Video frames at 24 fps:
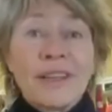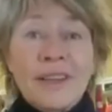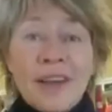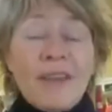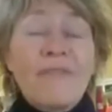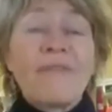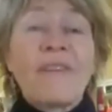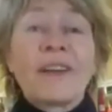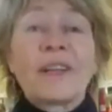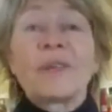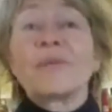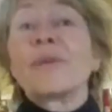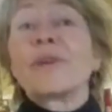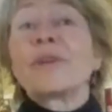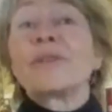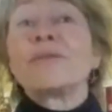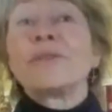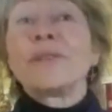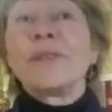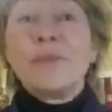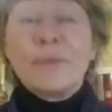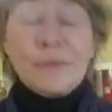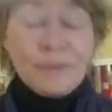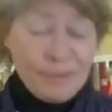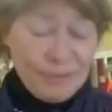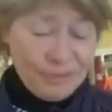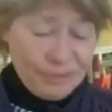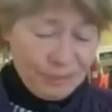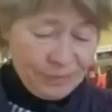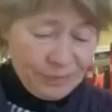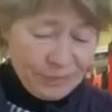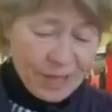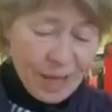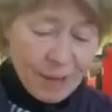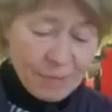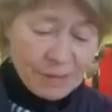I find it wonderful.
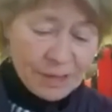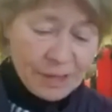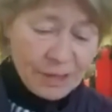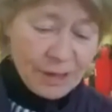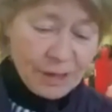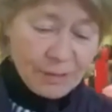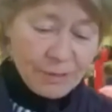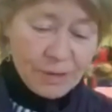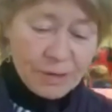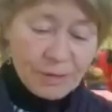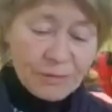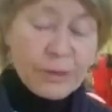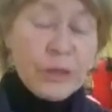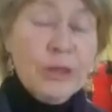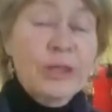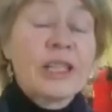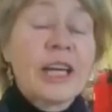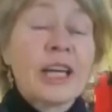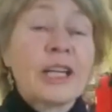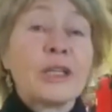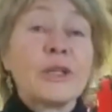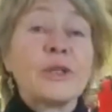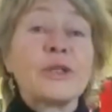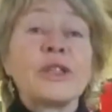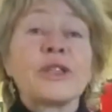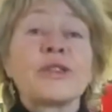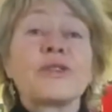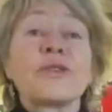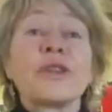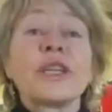Absolutely wonderful. You dilute it